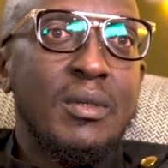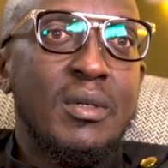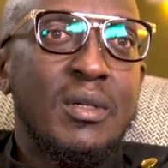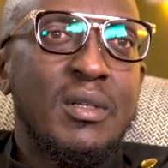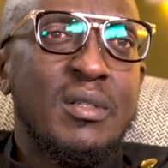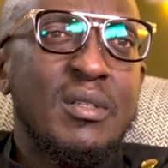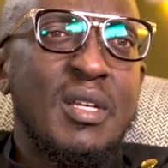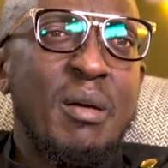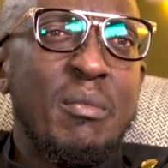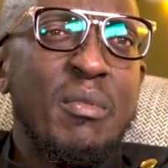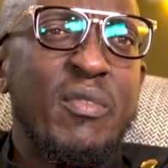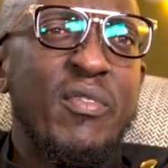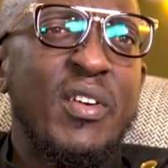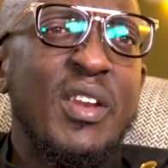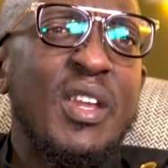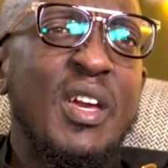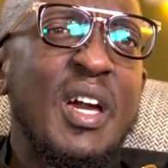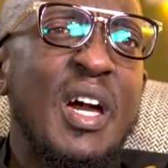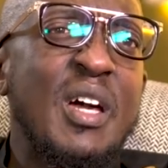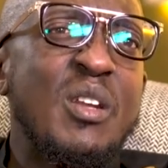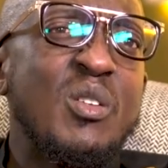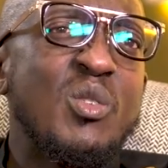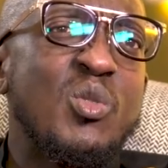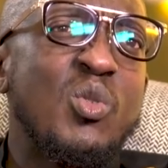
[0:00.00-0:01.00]
So I'm even
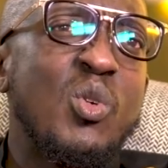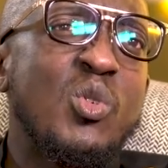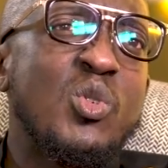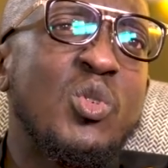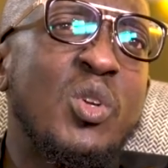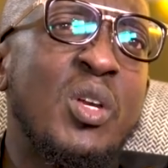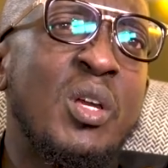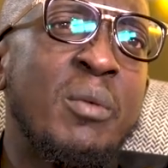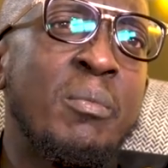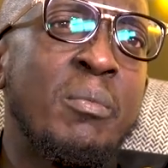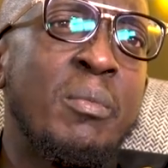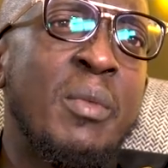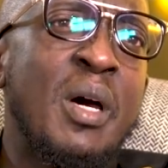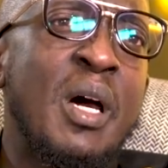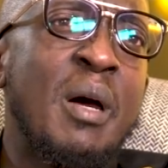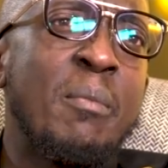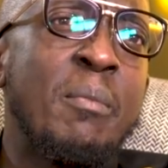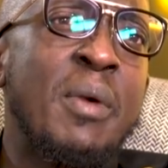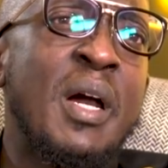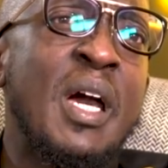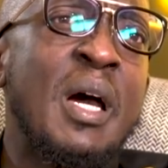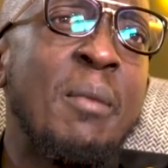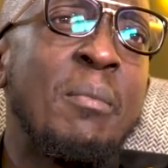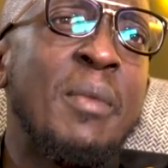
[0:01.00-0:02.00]
had to talk to him.
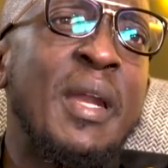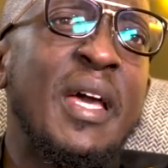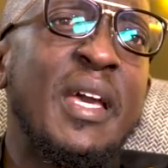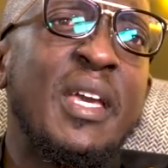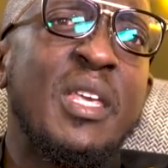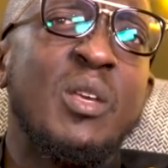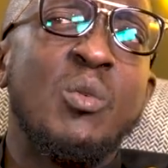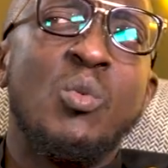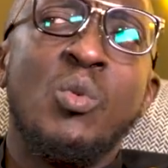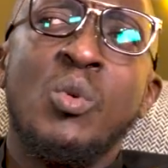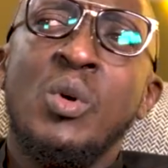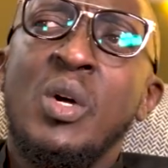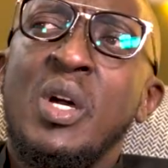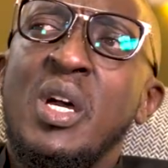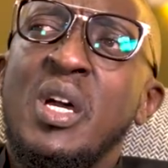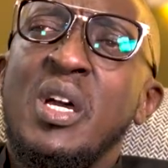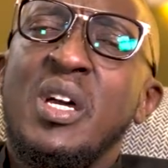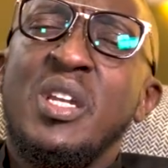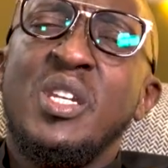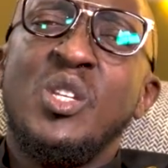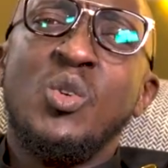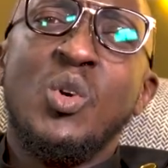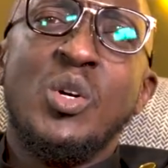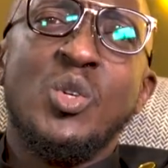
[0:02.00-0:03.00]
I'm like, do
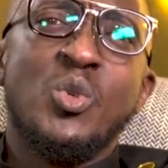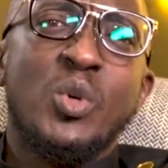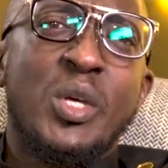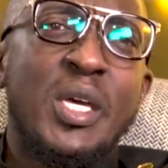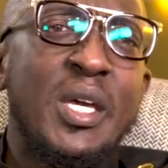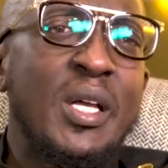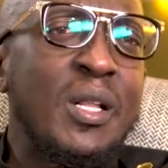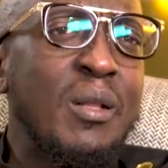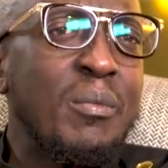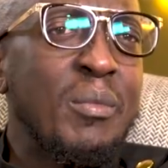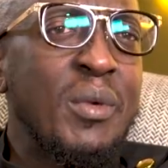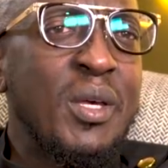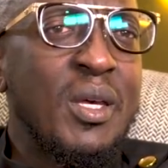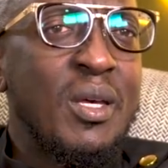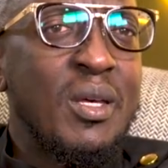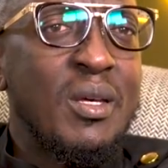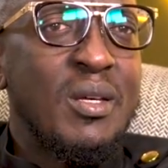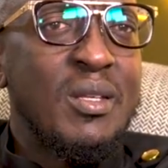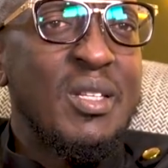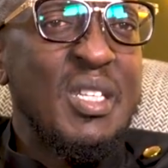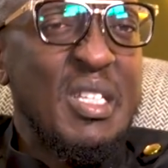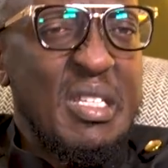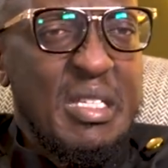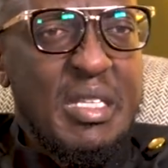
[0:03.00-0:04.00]
you want to kill me?
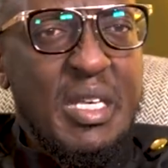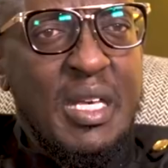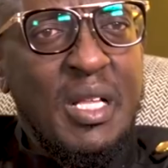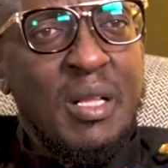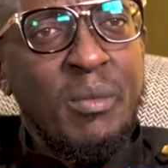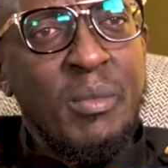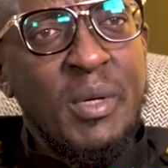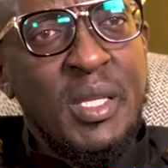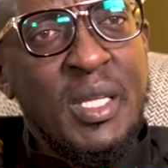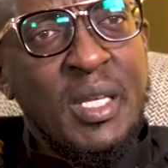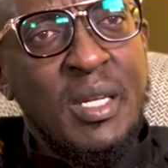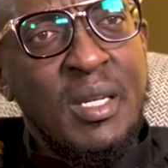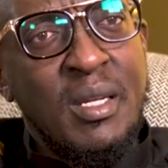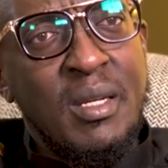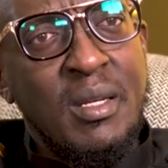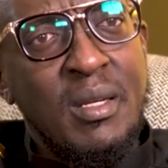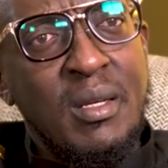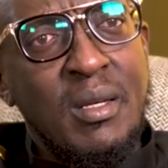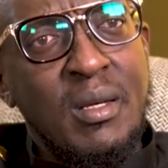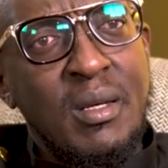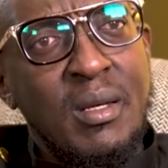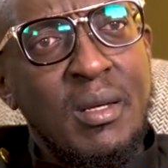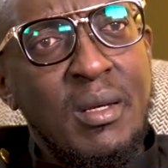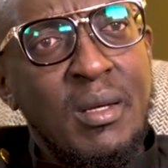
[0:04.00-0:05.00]
Just kill me then.
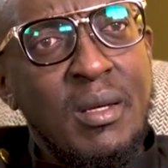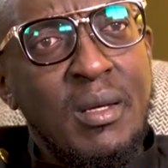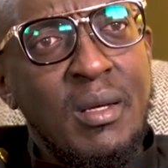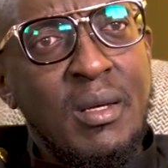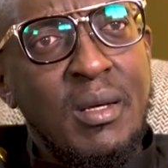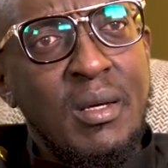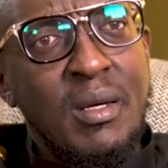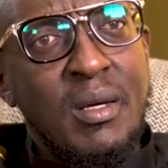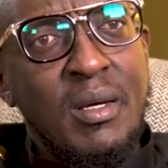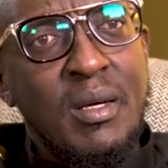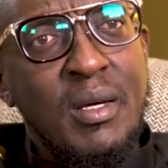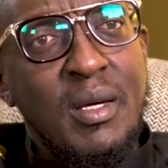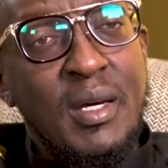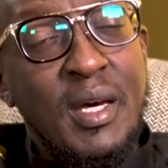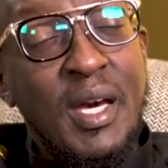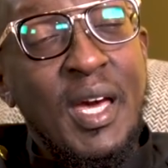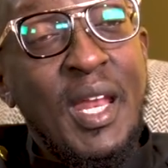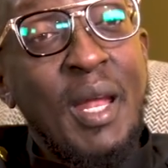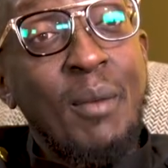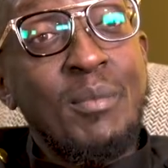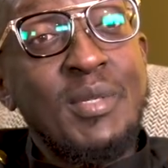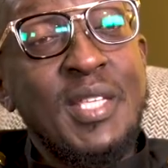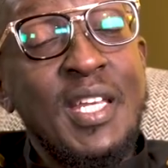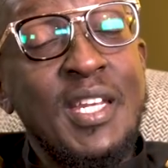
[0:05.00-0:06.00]

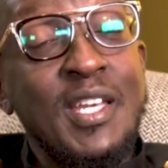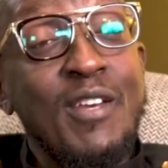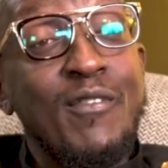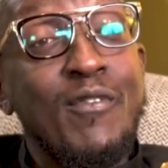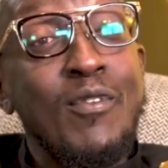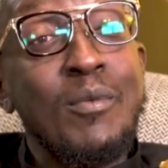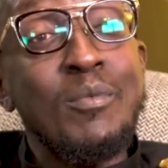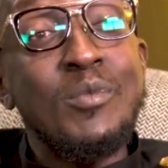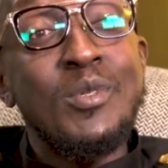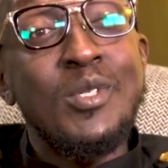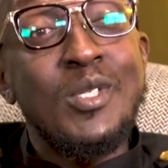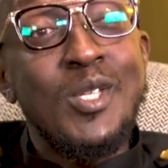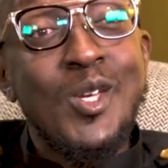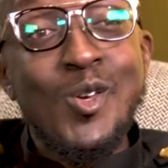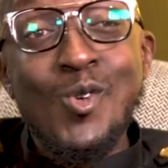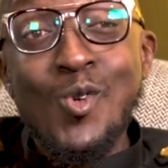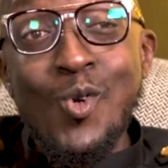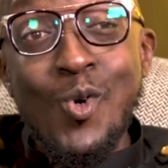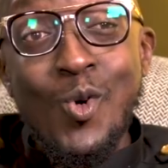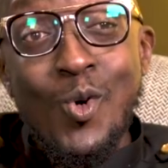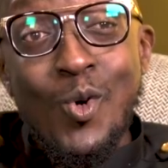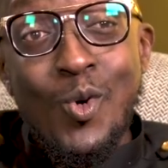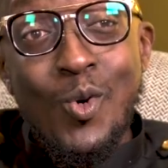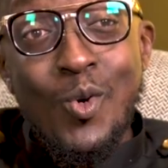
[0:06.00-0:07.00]
And I'm starting from
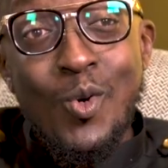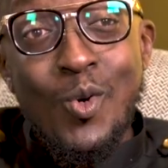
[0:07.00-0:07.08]
zero.